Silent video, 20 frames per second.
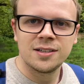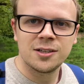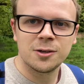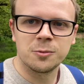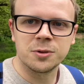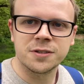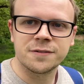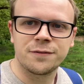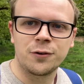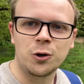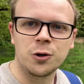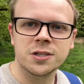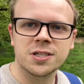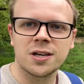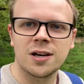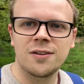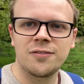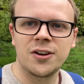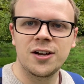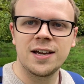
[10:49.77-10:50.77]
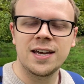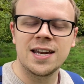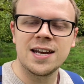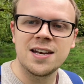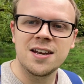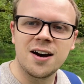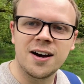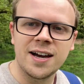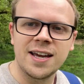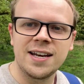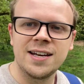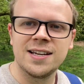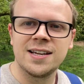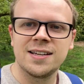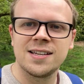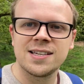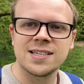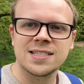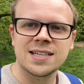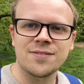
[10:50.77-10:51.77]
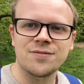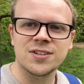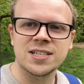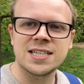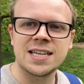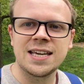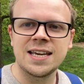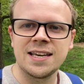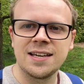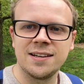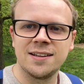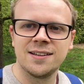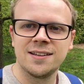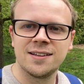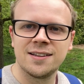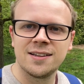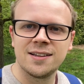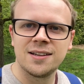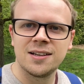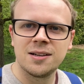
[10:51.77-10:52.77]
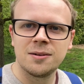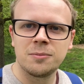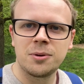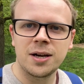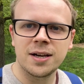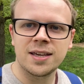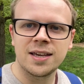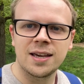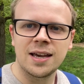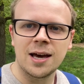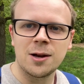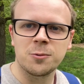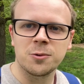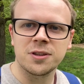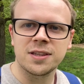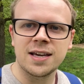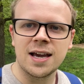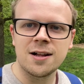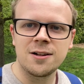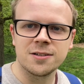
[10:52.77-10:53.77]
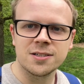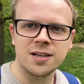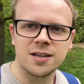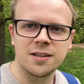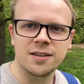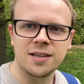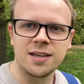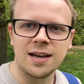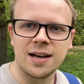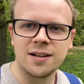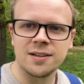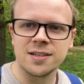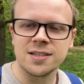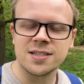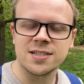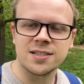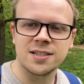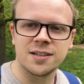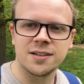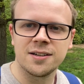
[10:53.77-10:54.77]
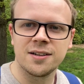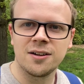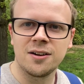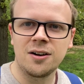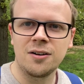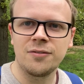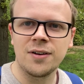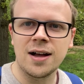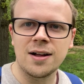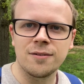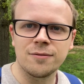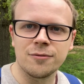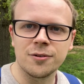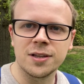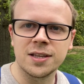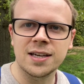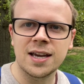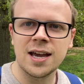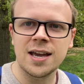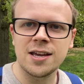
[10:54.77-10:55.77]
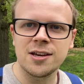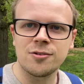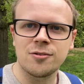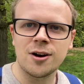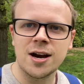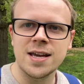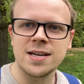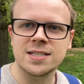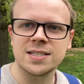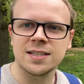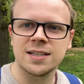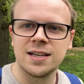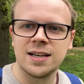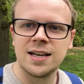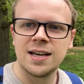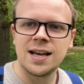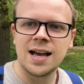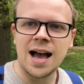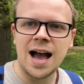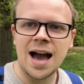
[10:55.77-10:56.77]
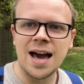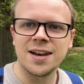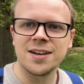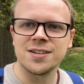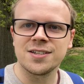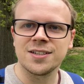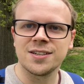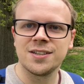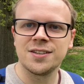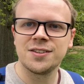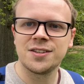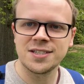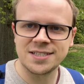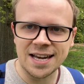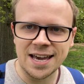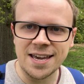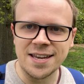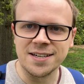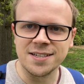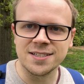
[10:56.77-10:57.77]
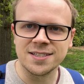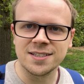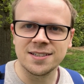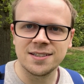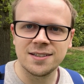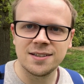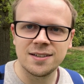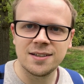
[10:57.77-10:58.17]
that was fought over in 917 by King Edward the Elder, the eldest son of Alfred the Great, and the Danes.